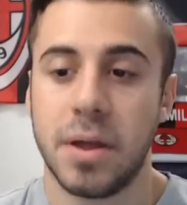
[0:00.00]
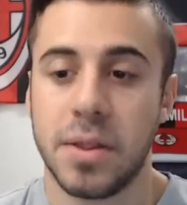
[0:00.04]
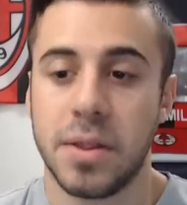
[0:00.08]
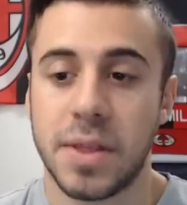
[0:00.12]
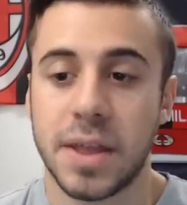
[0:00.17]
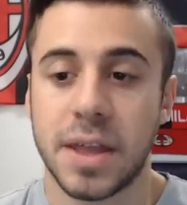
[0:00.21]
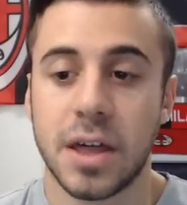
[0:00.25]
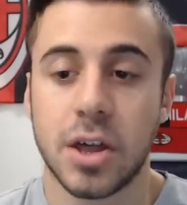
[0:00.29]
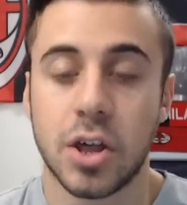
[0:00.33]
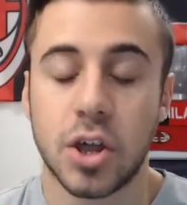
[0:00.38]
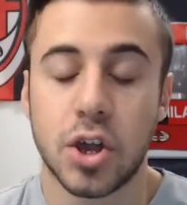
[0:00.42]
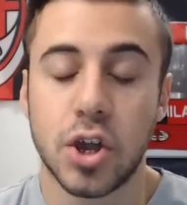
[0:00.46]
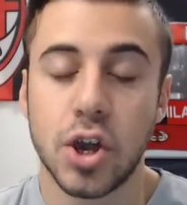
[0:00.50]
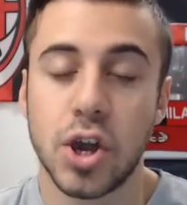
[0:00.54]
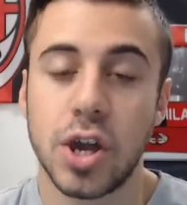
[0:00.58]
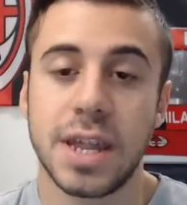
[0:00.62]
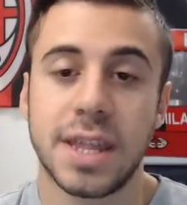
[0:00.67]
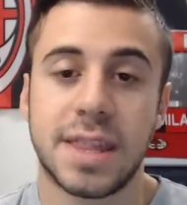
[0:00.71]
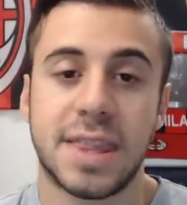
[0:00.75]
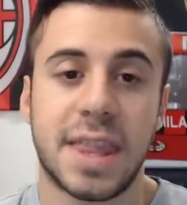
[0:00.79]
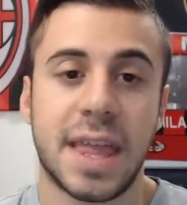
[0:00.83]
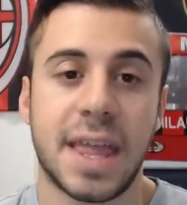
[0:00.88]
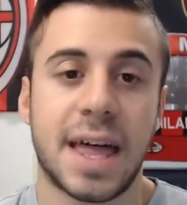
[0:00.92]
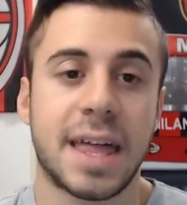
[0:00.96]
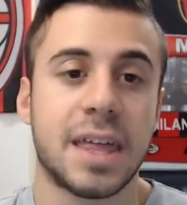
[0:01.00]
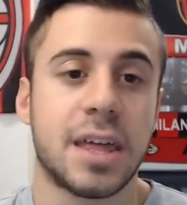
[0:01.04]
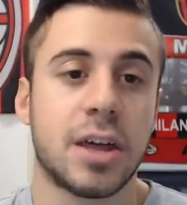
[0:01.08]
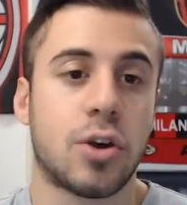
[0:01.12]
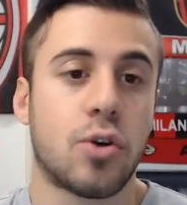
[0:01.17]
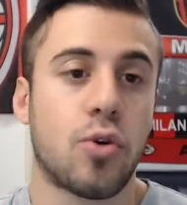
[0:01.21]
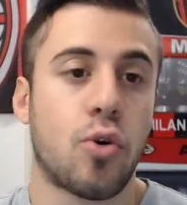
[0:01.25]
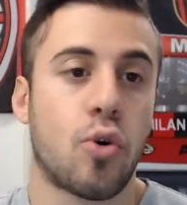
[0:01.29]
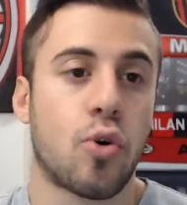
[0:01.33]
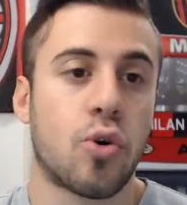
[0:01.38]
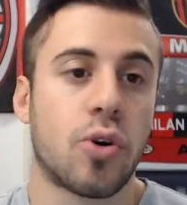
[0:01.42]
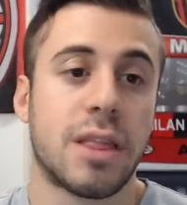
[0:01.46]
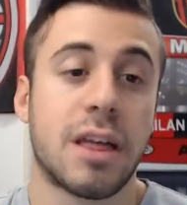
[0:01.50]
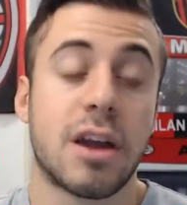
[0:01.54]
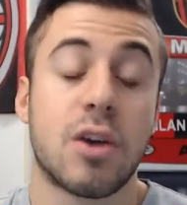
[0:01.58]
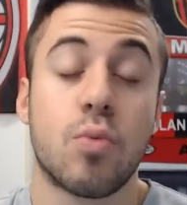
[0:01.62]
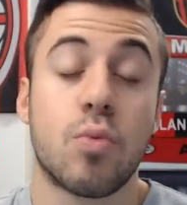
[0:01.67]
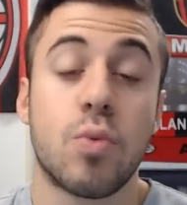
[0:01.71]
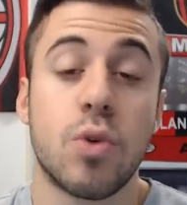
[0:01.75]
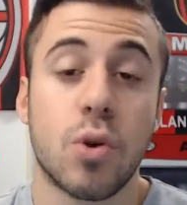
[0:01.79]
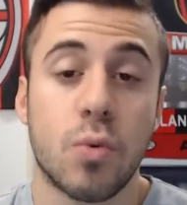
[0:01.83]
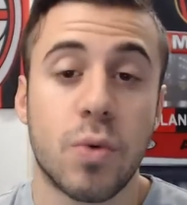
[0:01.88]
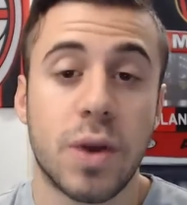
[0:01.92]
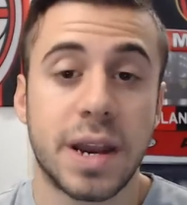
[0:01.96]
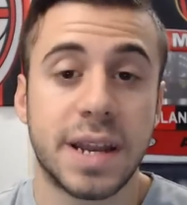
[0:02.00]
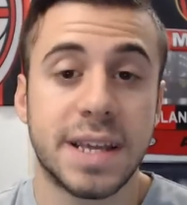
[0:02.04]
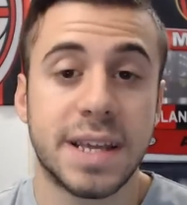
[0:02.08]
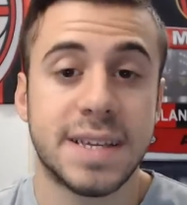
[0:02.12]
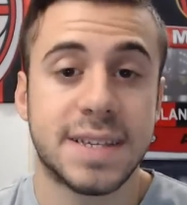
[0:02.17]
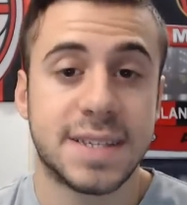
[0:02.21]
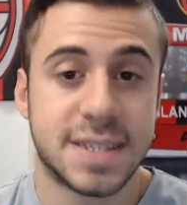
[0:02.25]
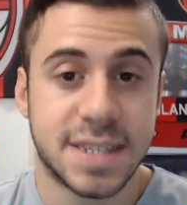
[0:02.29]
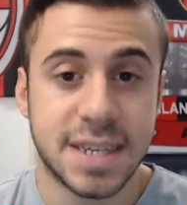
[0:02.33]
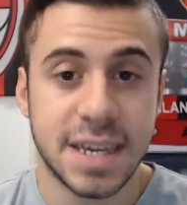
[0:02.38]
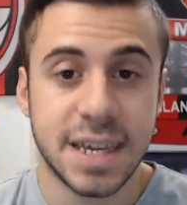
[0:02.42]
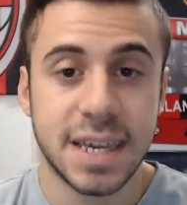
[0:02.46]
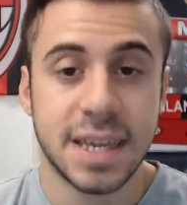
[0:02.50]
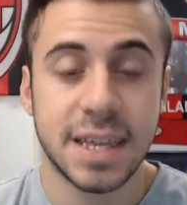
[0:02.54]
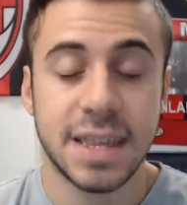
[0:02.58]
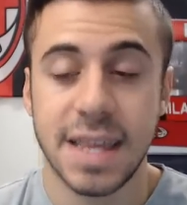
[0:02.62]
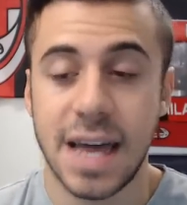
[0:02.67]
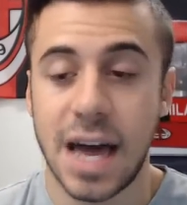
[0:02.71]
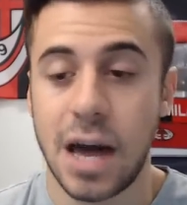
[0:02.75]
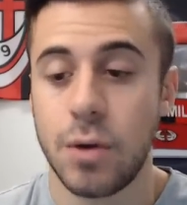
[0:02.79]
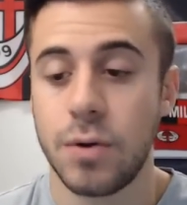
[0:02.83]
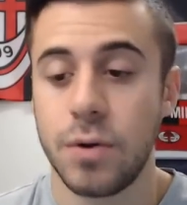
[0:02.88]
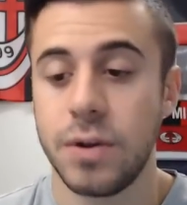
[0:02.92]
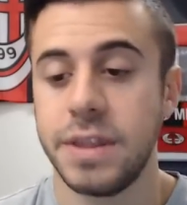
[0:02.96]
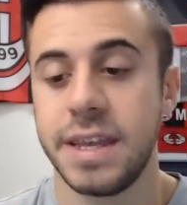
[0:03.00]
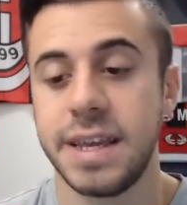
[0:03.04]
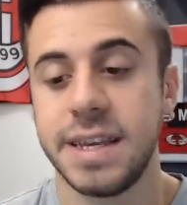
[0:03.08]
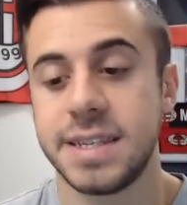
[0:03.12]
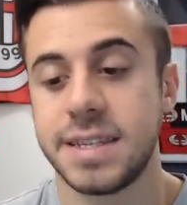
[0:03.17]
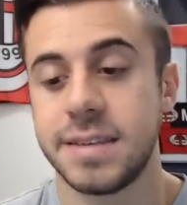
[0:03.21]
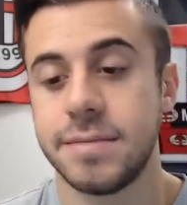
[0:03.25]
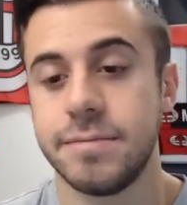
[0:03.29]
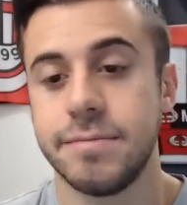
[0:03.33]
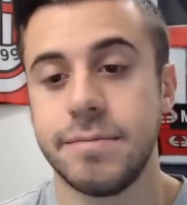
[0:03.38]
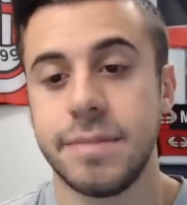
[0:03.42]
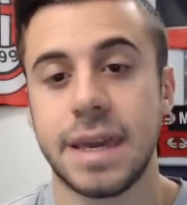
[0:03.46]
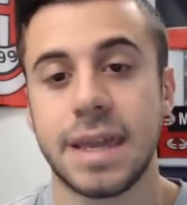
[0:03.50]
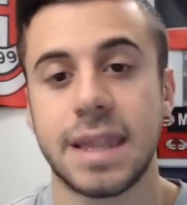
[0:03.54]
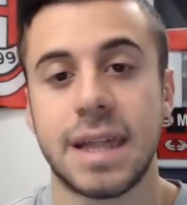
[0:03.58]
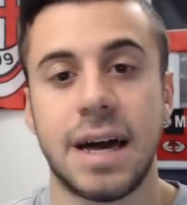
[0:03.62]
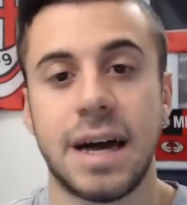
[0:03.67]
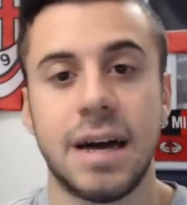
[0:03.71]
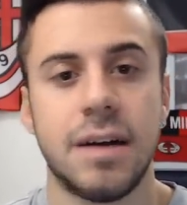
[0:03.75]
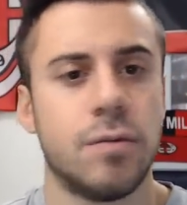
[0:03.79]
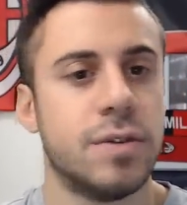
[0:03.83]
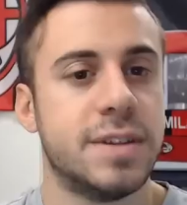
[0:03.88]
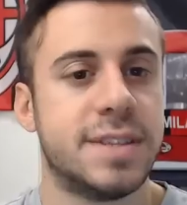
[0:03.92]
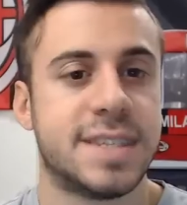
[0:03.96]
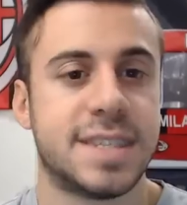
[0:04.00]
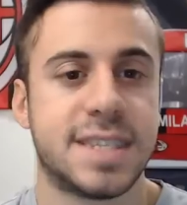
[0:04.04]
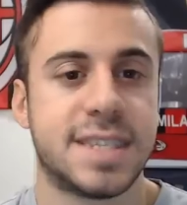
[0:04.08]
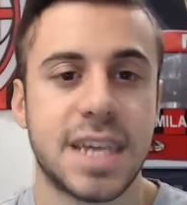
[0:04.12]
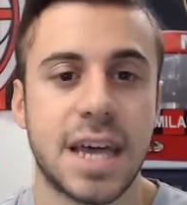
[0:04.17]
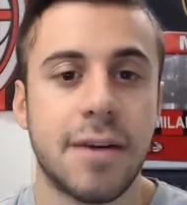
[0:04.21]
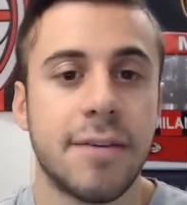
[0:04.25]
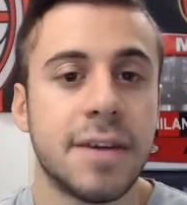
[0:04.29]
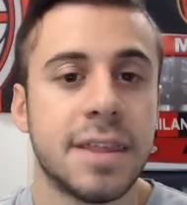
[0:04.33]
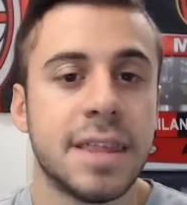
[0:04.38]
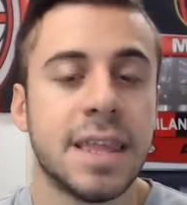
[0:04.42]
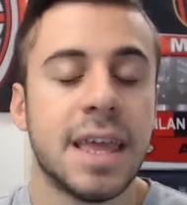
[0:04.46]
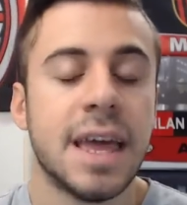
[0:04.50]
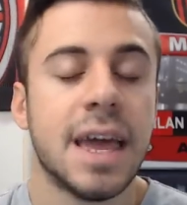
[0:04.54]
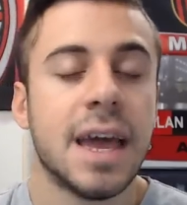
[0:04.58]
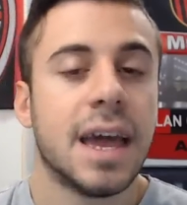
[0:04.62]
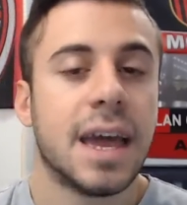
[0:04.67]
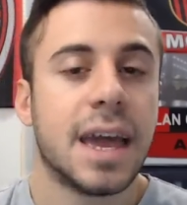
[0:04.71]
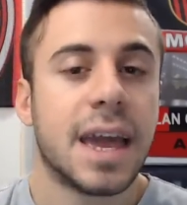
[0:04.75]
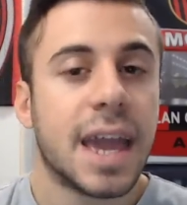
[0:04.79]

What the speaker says: building a good Italian core like we already see nowadays in Milan, with 7-8